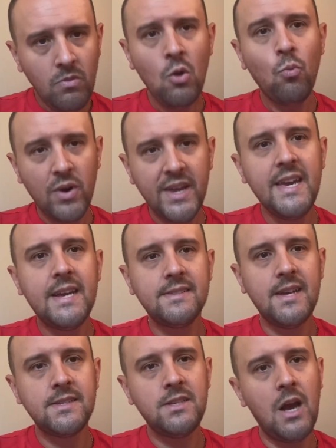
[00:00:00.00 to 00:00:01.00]
where he can
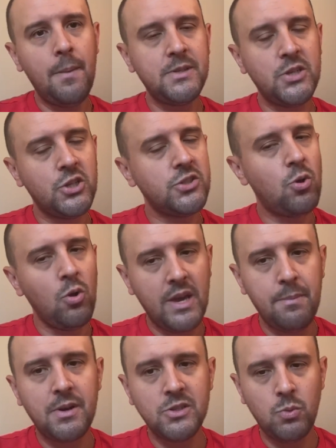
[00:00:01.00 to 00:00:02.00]
test the opposition's
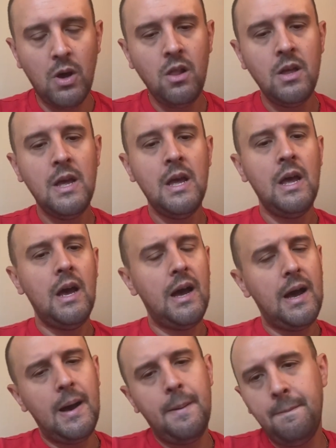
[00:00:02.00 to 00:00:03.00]
goalkeeper as well.
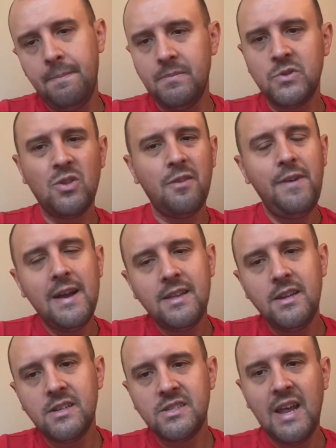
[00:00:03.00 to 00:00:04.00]
So the fact that
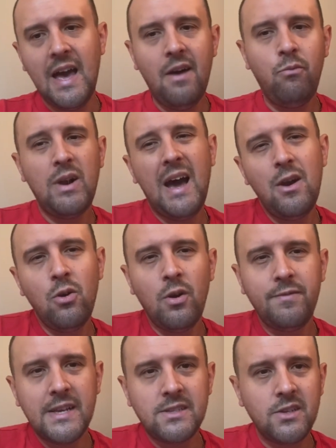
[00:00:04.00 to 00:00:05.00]
he doesn't have one, I don't know
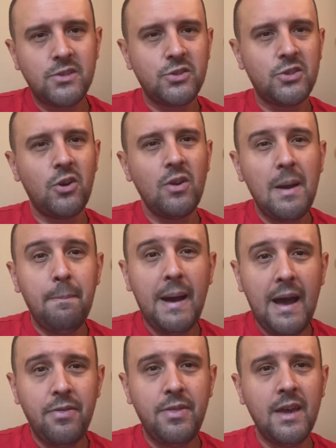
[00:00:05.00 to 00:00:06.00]
if that's necessarily a
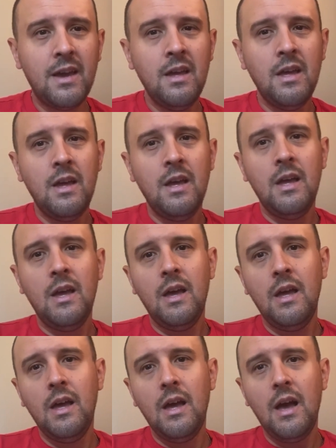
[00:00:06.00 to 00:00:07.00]
bad thing.
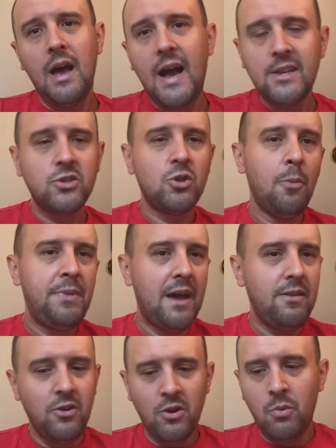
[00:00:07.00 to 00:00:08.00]
I just hope
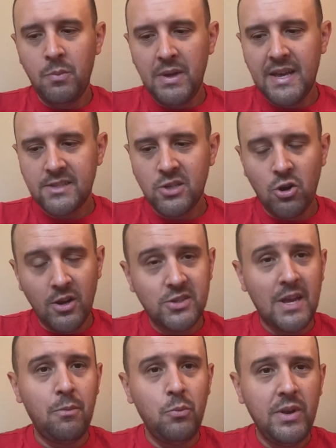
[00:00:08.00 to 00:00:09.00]
that, you know, when we get to crunch
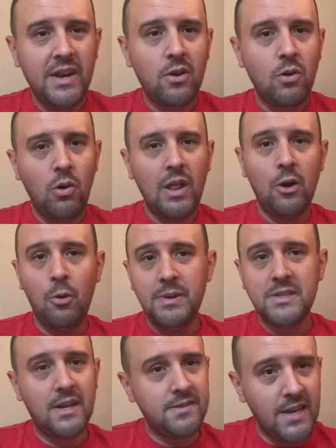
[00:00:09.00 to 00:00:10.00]
time, when we need a goal, I hope
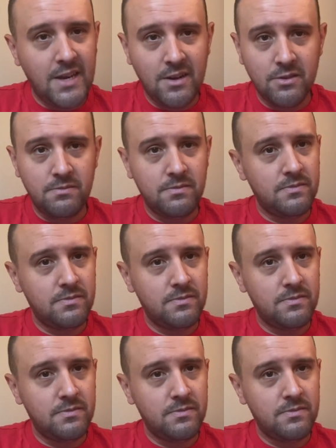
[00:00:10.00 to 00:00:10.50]
he's not taking a